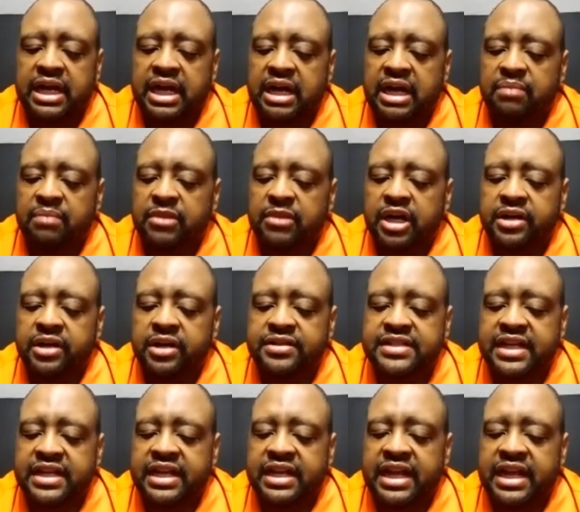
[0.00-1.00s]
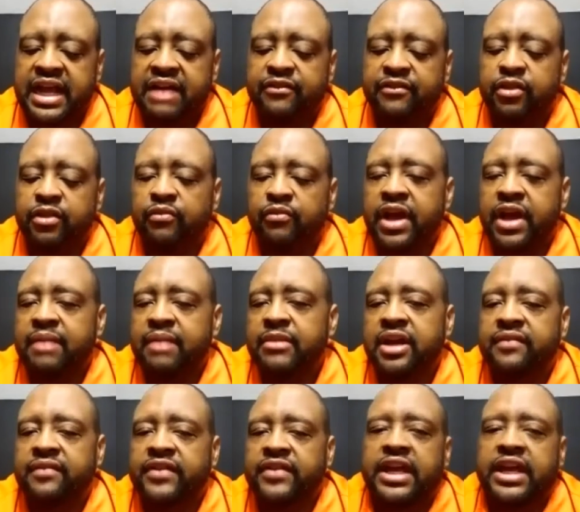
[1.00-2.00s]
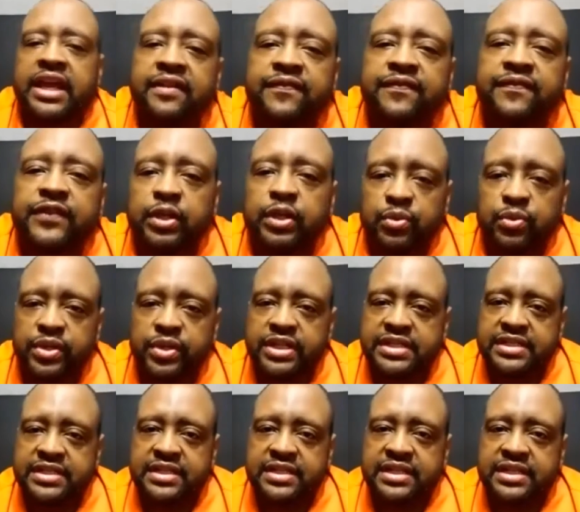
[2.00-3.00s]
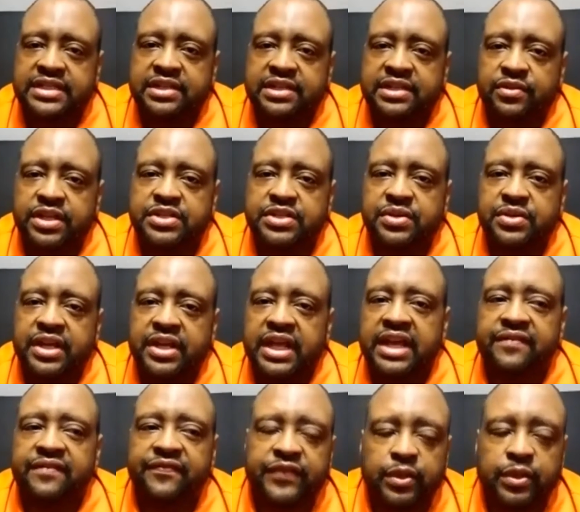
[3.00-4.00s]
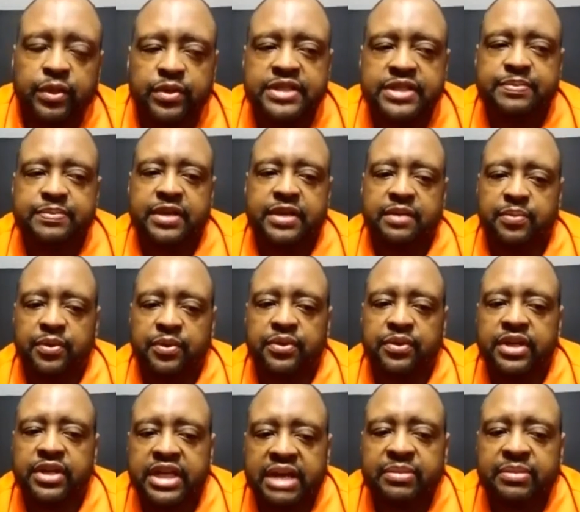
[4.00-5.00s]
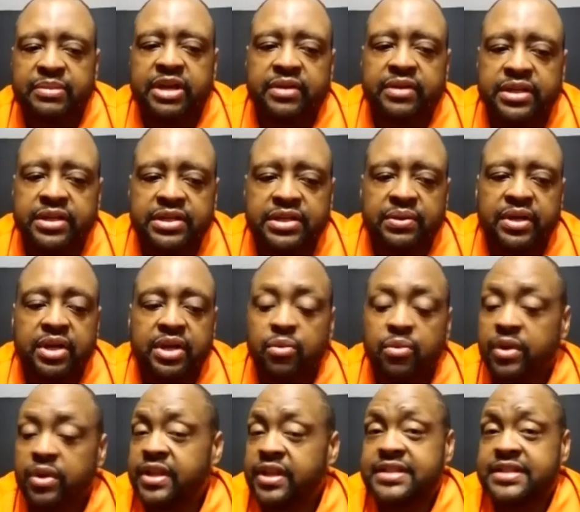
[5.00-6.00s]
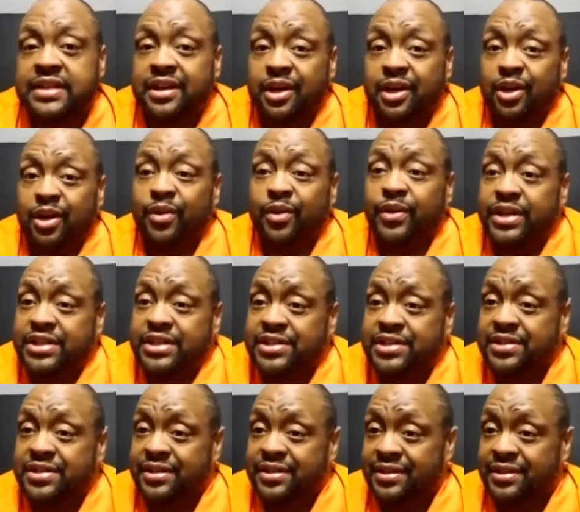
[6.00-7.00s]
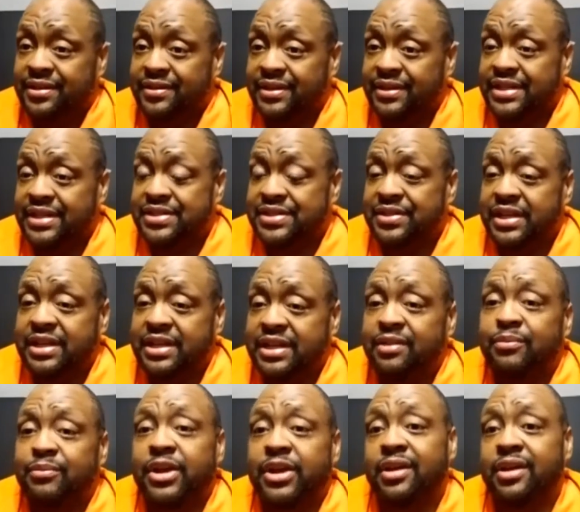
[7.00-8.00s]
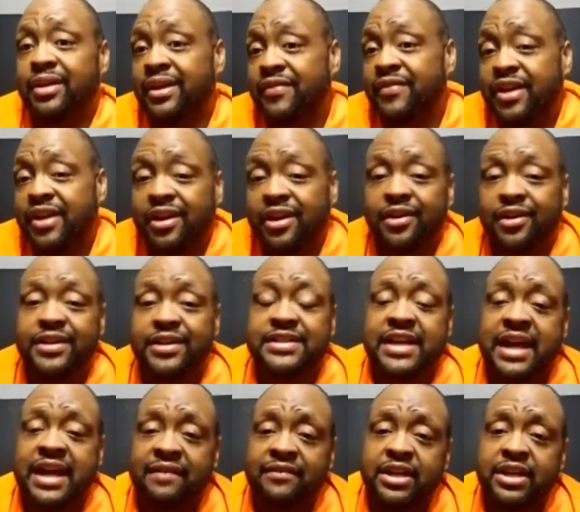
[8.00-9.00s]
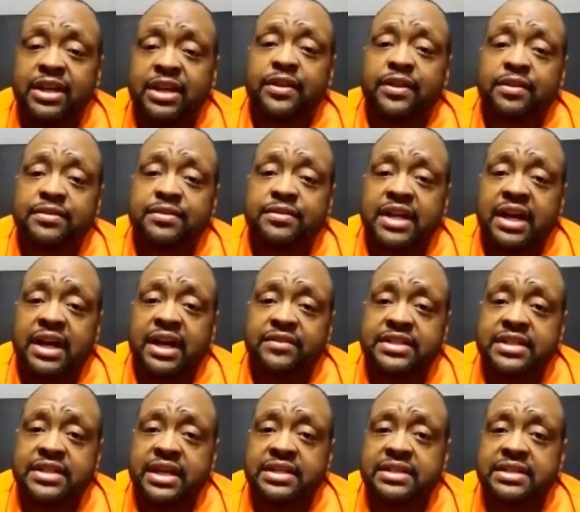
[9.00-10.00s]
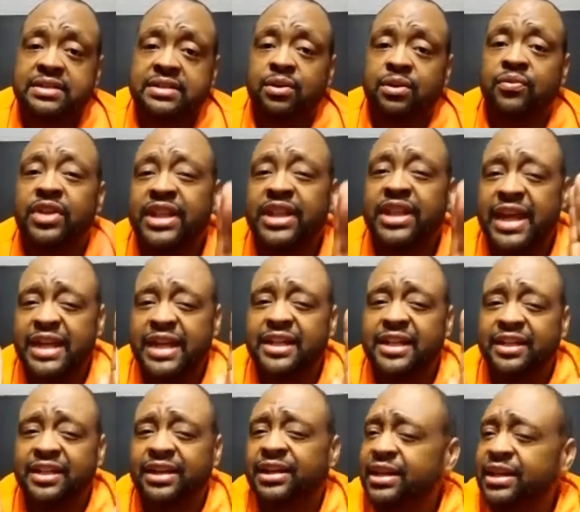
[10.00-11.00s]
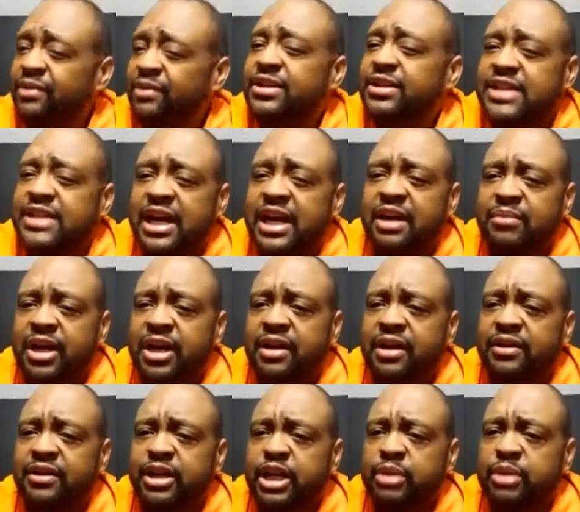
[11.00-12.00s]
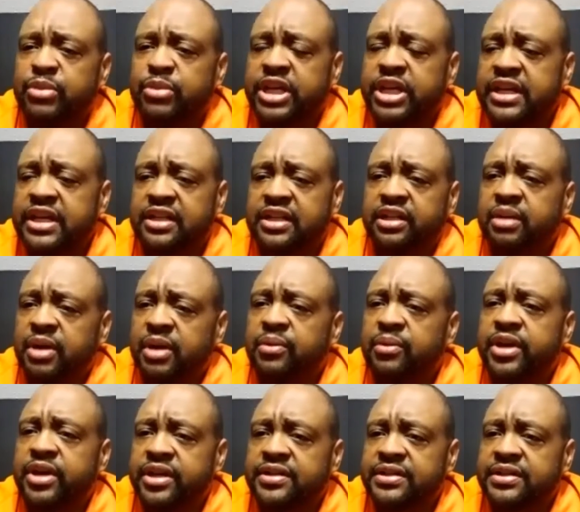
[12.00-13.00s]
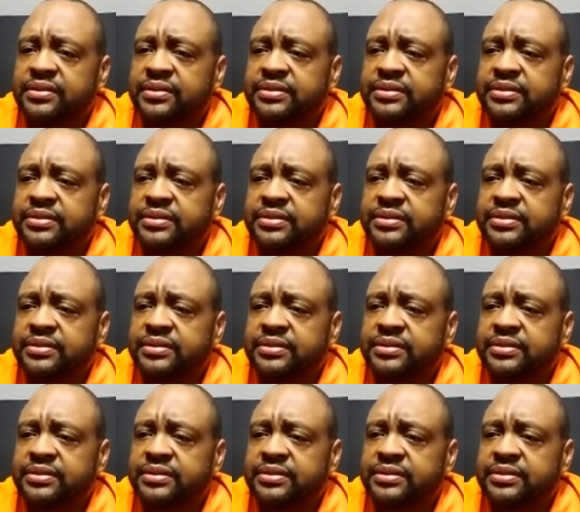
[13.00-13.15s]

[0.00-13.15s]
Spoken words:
understanding and having the right amount of influence so that you can influence people and be able to do it, whether it's the courage that you need. Don't be able to have the courage to have those conversations, or really that clarity that we talk about, being clear about what you're doing.